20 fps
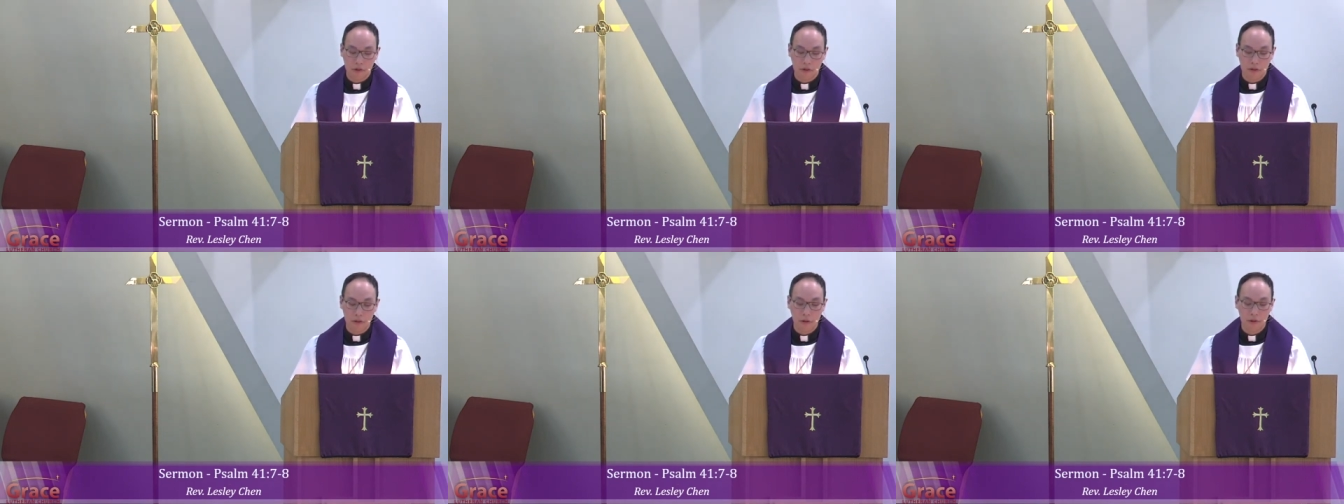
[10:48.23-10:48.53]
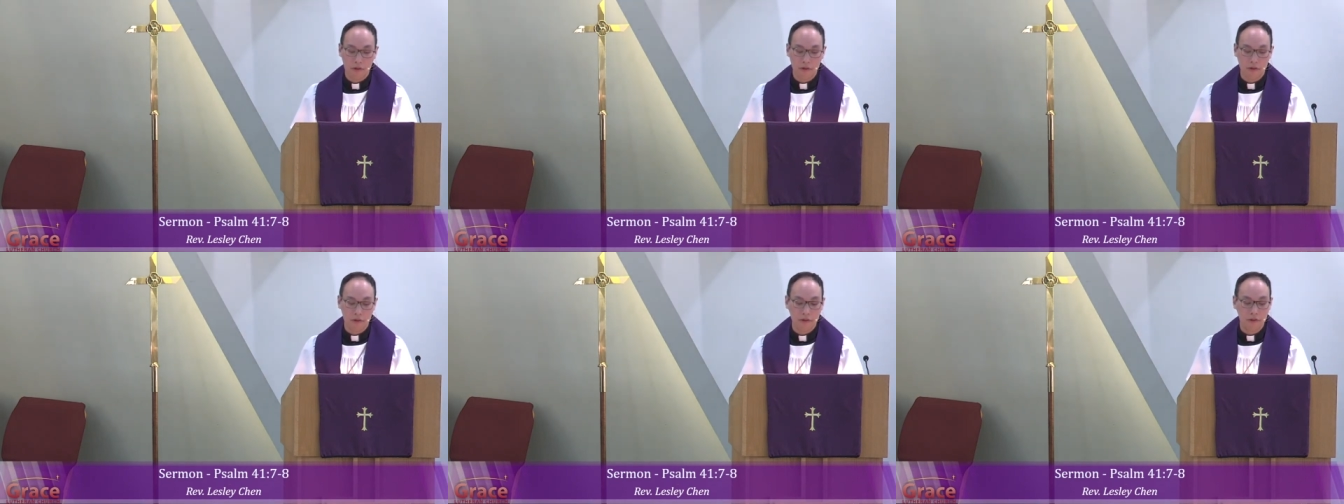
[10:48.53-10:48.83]
and
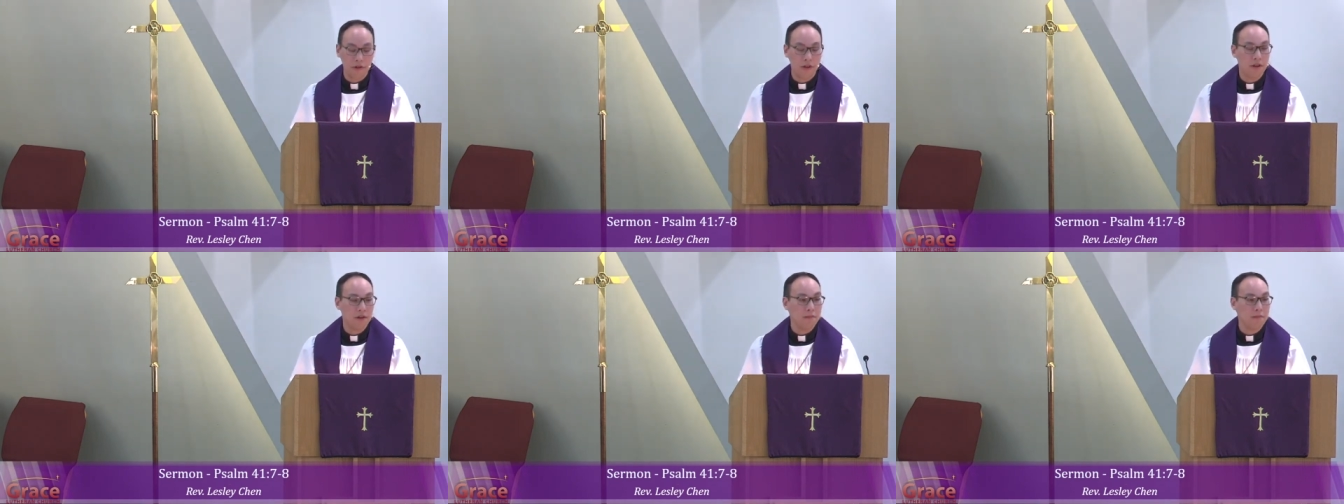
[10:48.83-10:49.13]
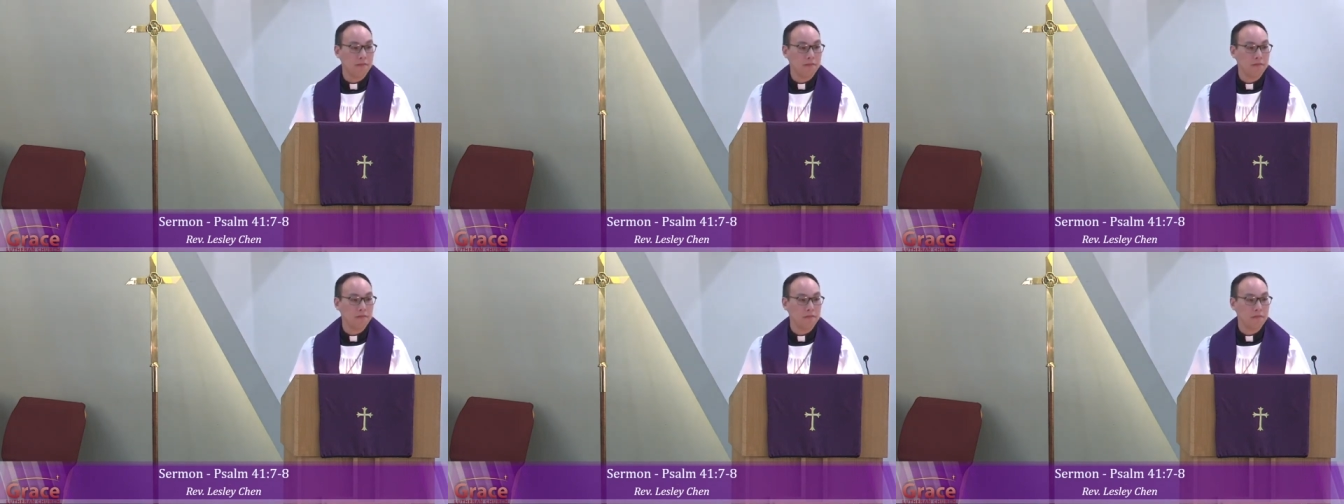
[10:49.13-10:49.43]
closer to
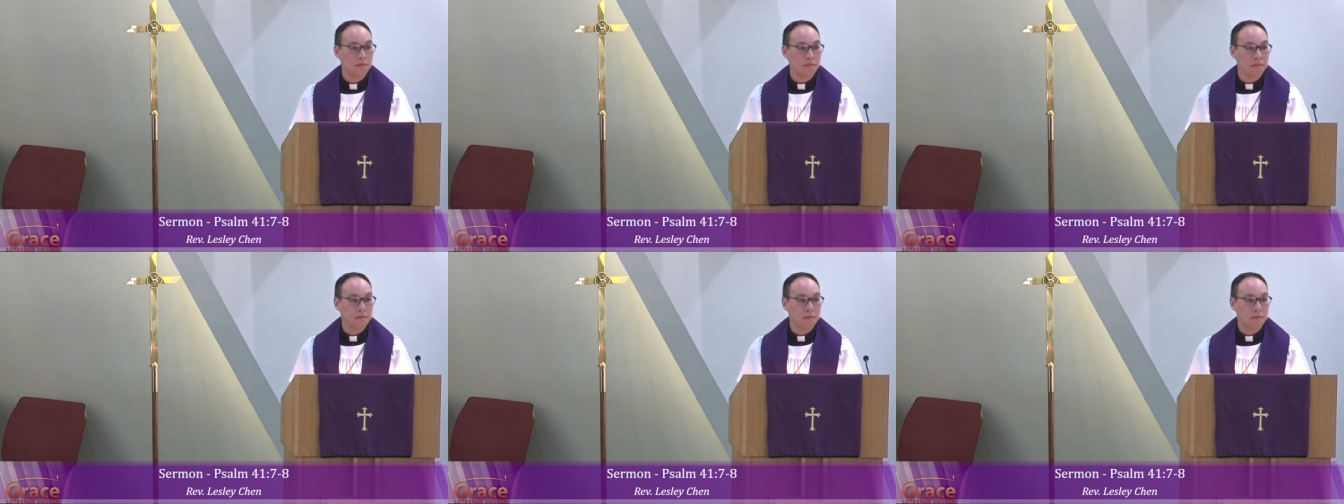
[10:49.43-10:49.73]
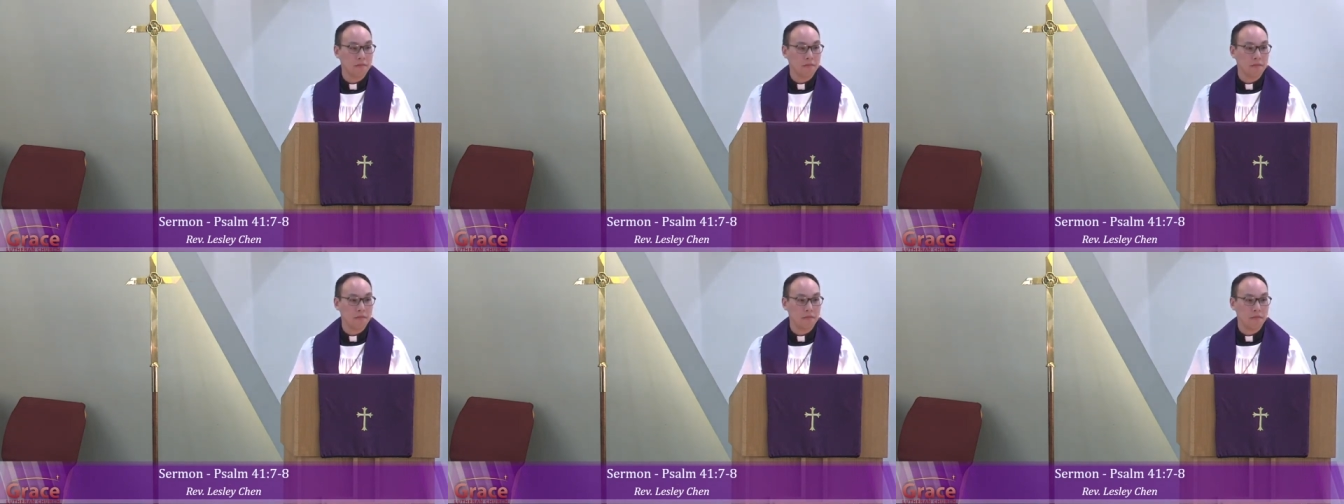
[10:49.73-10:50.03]
Him
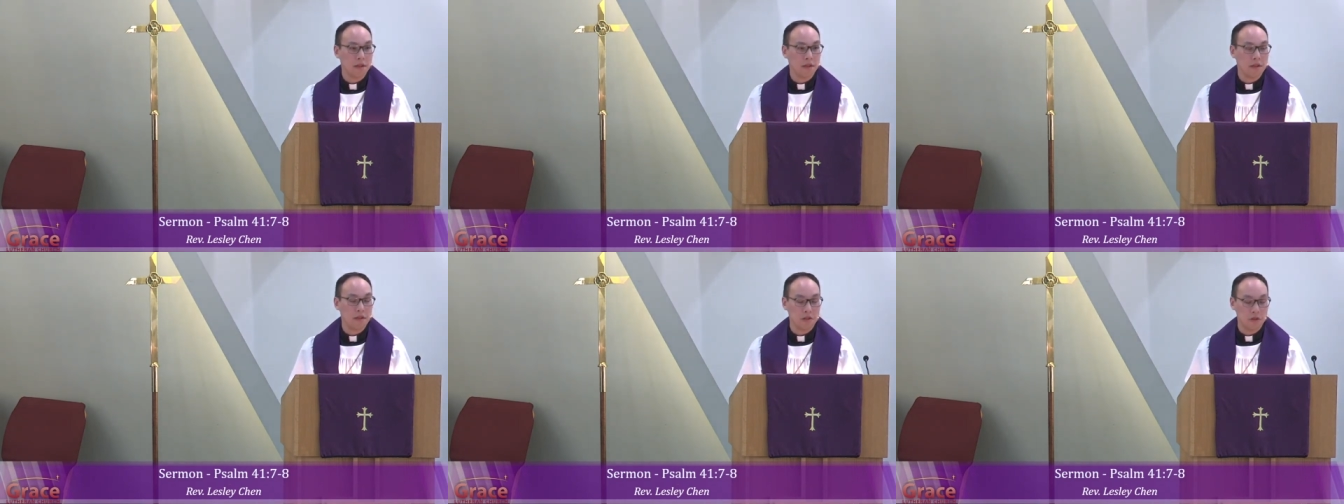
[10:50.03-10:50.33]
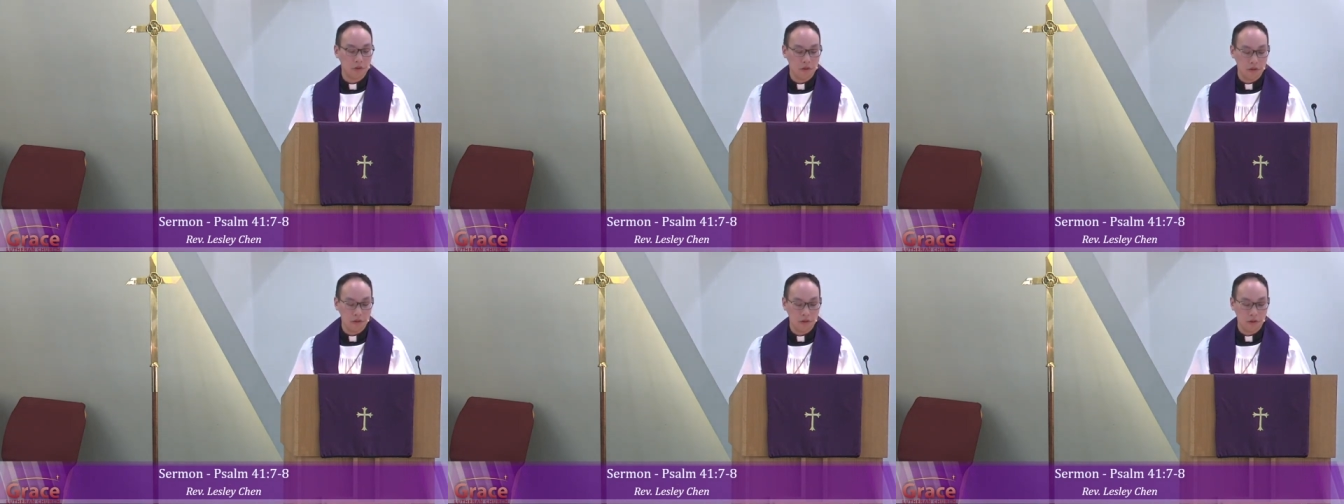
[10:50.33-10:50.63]
and
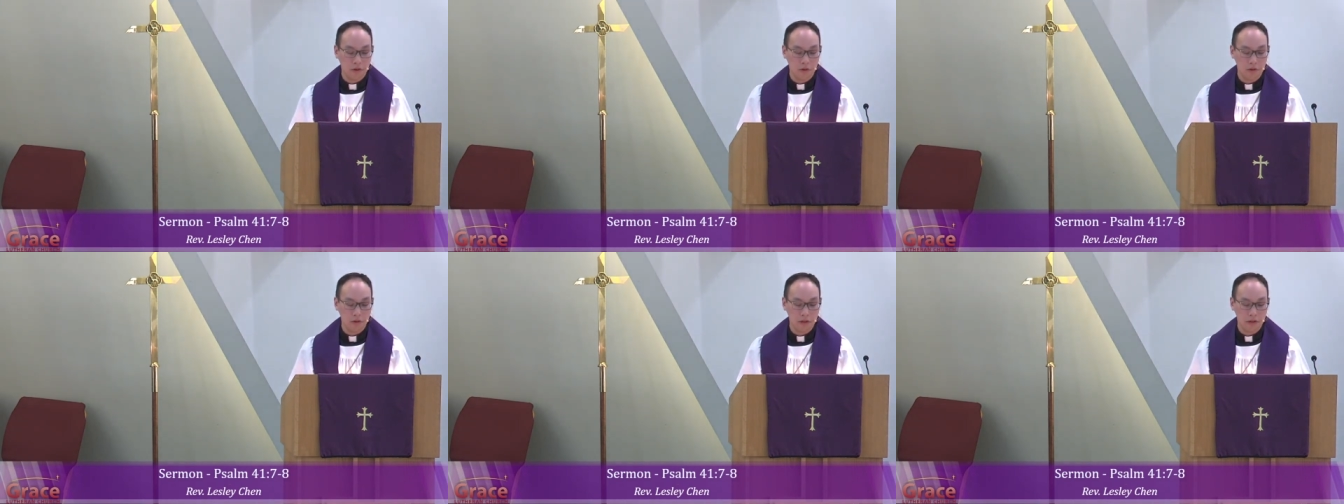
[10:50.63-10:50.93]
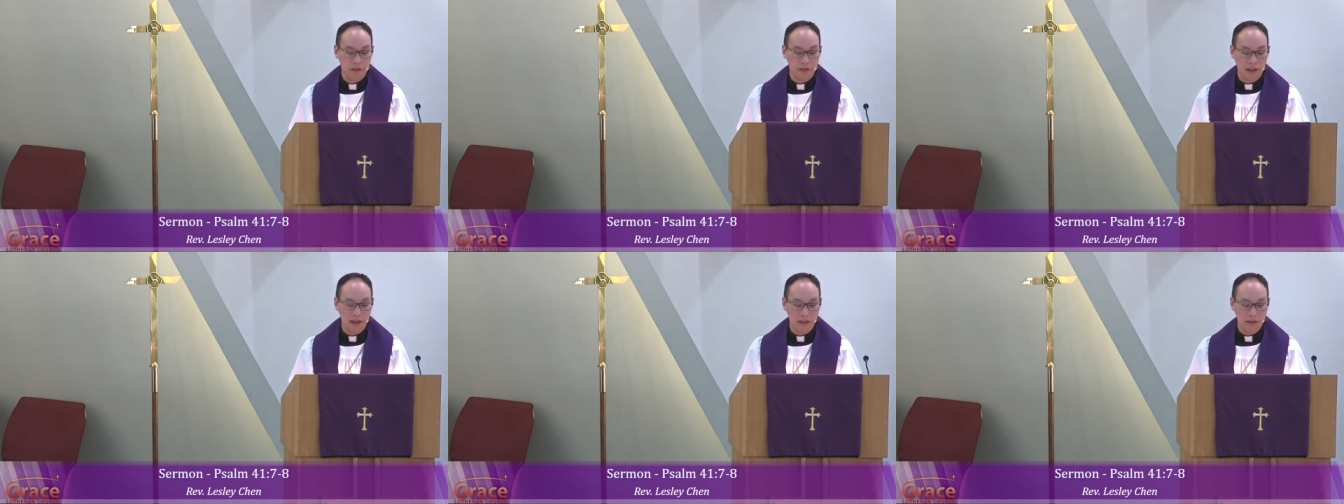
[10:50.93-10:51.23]
into His
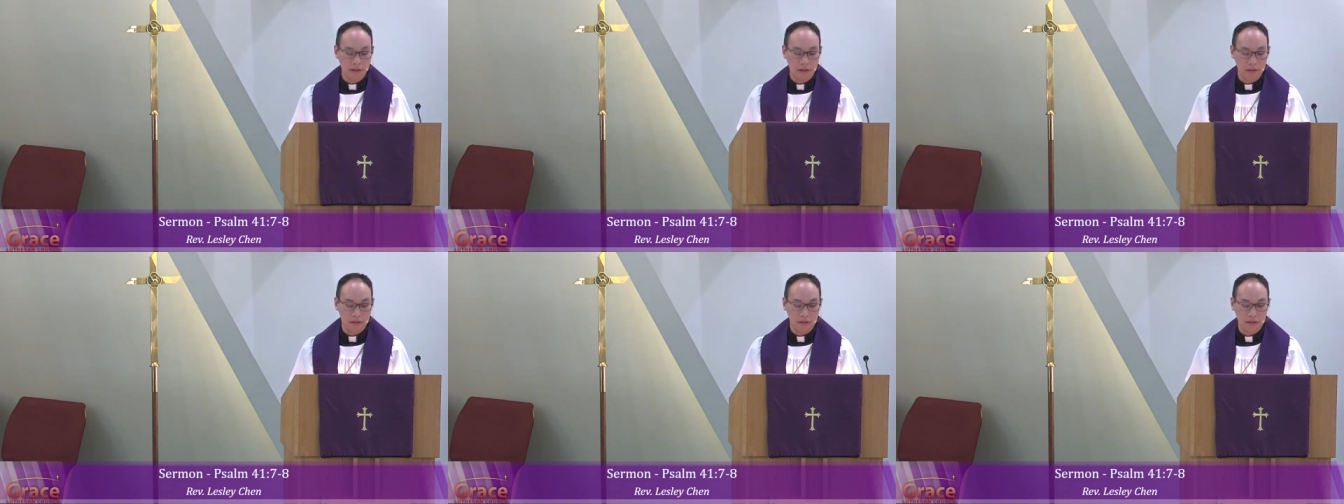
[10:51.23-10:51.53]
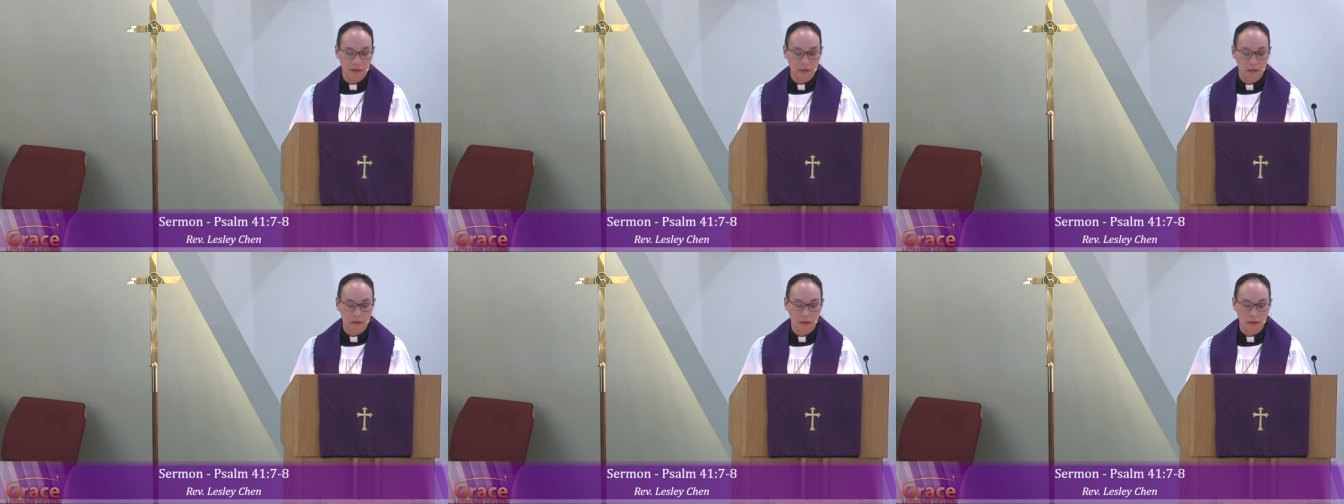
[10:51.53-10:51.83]
holy
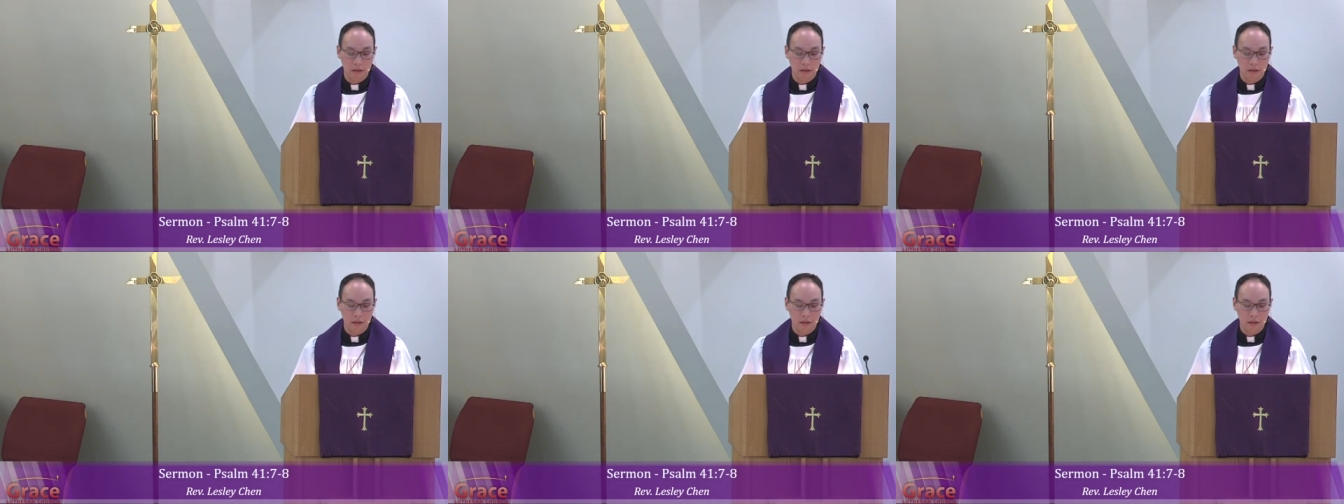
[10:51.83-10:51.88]
silence.